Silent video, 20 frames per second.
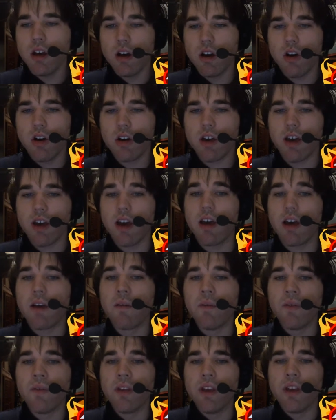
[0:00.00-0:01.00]
Okay,
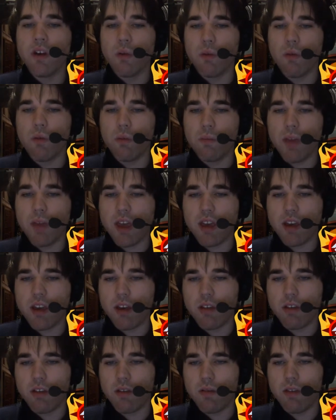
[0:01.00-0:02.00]

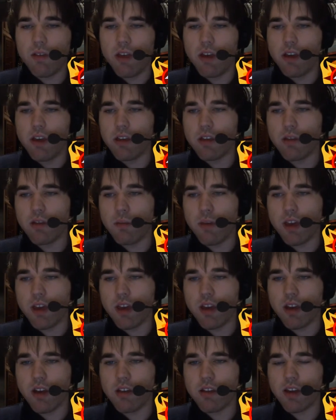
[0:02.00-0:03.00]
because of this,
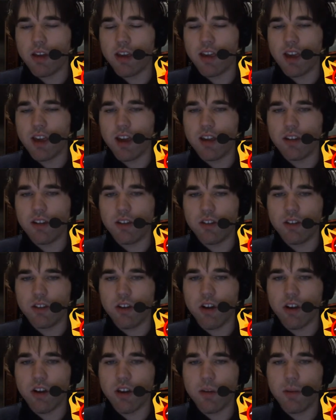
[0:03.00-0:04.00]
because I can't
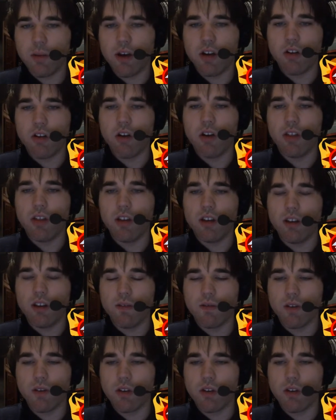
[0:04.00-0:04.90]
talk about all the different